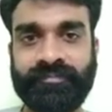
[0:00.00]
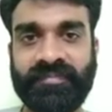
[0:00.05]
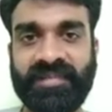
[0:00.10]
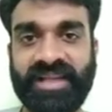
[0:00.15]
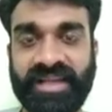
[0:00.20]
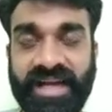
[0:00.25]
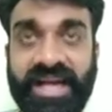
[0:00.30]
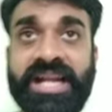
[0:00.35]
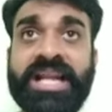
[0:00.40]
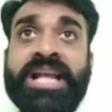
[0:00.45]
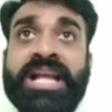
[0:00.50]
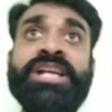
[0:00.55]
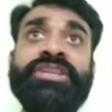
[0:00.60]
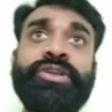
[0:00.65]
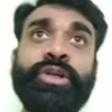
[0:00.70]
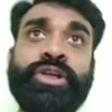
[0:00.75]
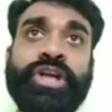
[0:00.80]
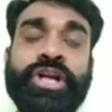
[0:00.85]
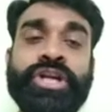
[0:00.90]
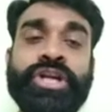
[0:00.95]
right?
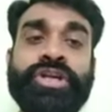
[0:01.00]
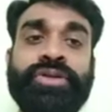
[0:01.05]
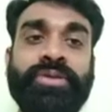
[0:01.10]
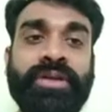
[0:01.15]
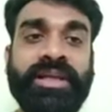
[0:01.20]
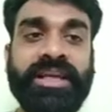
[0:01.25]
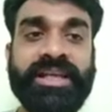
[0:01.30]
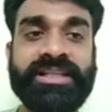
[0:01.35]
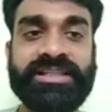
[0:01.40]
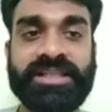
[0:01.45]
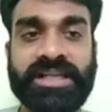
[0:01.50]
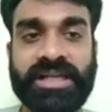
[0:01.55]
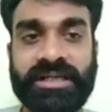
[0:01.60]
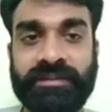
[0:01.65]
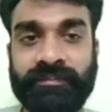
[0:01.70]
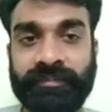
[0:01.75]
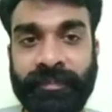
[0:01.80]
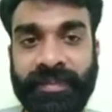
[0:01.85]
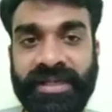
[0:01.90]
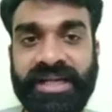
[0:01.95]
So controlling is
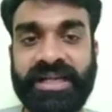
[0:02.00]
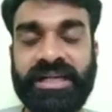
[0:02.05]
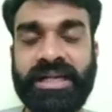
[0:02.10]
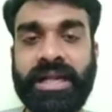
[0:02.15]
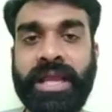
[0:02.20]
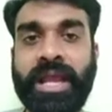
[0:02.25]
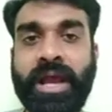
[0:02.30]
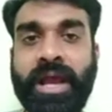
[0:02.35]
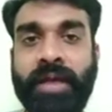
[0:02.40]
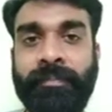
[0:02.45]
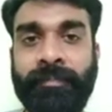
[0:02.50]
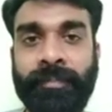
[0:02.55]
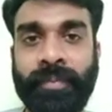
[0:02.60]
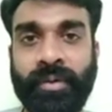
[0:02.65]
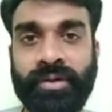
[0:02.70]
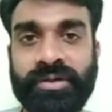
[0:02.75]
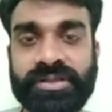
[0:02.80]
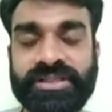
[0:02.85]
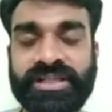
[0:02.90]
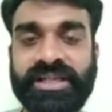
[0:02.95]
completely a
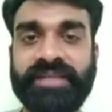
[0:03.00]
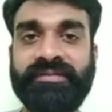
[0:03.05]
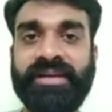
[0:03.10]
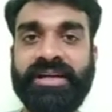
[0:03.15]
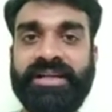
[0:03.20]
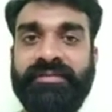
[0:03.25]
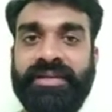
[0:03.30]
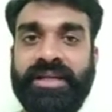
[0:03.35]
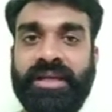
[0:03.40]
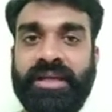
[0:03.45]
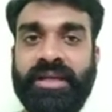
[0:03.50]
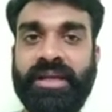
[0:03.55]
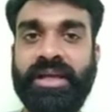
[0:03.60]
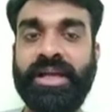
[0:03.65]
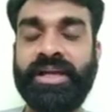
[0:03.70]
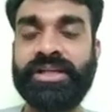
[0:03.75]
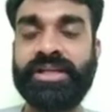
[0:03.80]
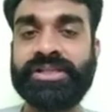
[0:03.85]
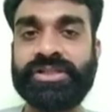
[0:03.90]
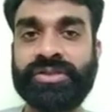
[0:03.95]
positive activity.
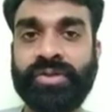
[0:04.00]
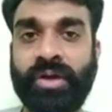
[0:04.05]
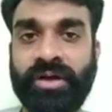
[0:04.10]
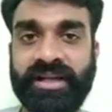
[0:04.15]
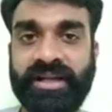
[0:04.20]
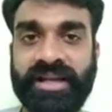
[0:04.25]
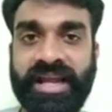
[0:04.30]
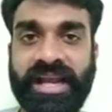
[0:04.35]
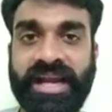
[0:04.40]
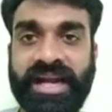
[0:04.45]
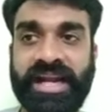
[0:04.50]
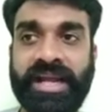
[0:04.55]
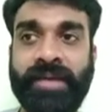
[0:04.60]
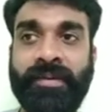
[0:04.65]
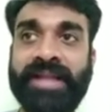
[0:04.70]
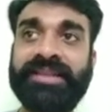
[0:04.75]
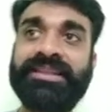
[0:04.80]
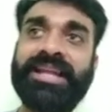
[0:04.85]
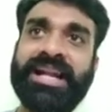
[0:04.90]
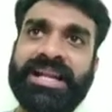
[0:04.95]
It is not a negative,
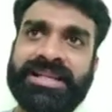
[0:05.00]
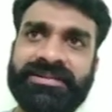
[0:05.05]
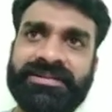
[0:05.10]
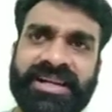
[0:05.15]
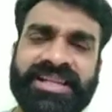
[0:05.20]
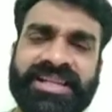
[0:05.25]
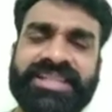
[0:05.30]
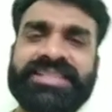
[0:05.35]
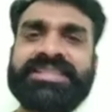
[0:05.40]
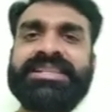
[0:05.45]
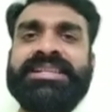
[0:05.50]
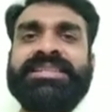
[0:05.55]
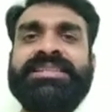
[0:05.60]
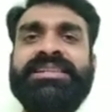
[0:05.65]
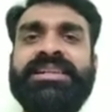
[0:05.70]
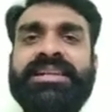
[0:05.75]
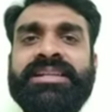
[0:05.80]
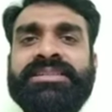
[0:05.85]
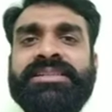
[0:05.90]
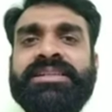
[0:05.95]
and that is why it is
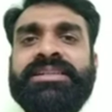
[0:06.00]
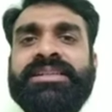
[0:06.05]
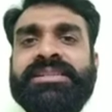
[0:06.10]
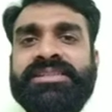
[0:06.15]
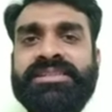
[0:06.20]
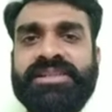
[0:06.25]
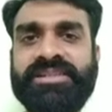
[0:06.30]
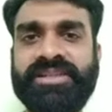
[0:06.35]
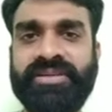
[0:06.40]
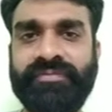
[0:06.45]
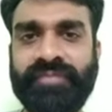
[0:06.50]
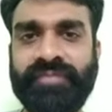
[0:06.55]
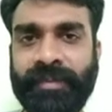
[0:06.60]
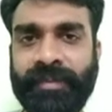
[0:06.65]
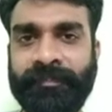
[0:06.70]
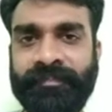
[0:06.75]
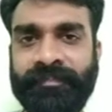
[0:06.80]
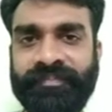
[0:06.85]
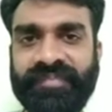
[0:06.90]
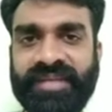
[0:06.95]
considered as the constructive one,
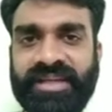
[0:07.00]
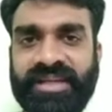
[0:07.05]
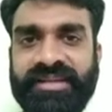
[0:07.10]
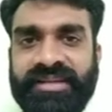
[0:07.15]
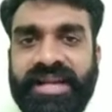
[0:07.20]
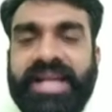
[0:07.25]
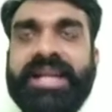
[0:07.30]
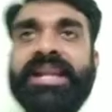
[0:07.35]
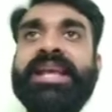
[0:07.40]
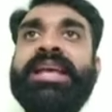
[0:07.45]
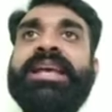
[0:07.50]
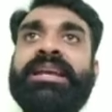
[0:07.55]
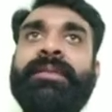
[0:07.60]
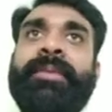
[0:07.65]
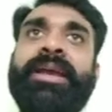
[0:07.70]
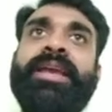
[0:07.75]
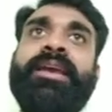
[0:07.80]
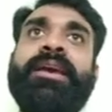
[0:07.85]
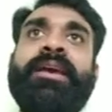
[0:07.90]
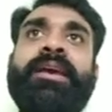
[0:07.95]
right?
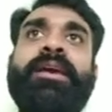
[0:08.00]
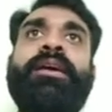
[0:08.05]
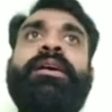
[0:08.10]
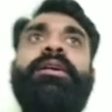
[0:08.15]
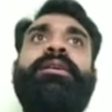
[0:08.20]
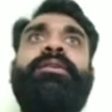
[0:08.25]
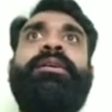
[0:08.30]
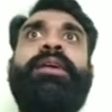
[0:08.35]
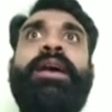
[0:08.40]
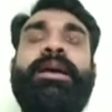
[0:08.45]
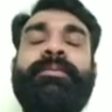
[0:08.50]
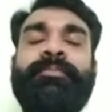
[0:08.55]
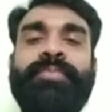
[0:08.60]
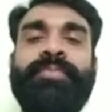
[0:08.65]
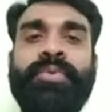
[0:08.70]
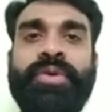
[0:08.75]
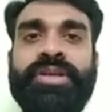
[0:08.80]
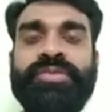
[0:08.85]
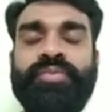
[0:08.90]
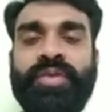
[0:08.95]
Okay,
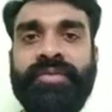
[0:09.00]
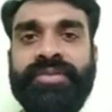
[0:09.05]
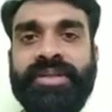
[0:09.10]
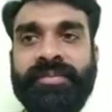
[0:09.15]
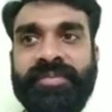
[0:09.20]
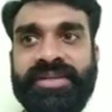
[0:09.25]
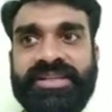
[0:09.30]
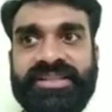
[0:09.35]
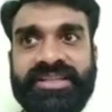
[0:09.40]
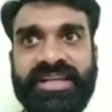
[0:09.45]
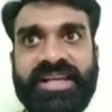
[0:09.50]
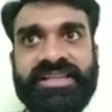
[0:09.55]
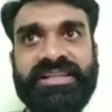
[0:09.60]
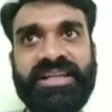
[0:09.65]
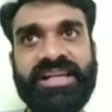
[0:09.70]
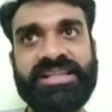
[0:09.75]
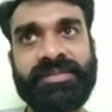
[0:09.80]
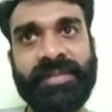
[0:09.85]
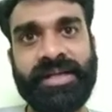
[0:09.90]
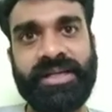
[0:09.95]
employees, whatever the mistakes
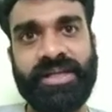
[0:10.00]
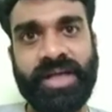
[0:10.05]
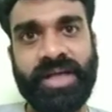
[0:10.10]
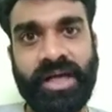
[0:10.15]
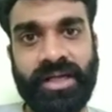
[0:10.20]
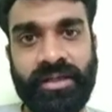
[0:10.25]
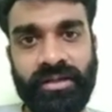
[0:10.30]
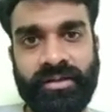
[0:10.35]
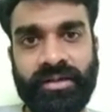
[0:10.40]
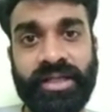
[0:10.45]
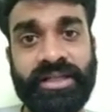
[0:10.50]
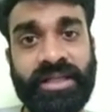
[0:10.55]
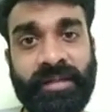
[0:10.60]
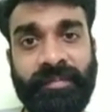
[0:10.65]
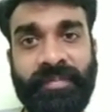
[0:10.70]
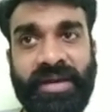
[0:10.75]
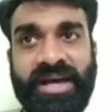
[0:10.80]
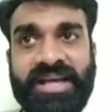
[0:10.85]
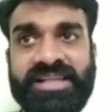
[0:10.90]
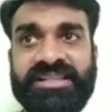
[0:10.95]
that has been done in the
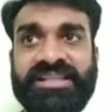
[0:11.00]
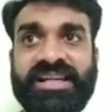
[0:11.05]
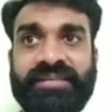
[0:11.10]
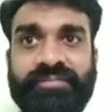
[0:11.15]
past, that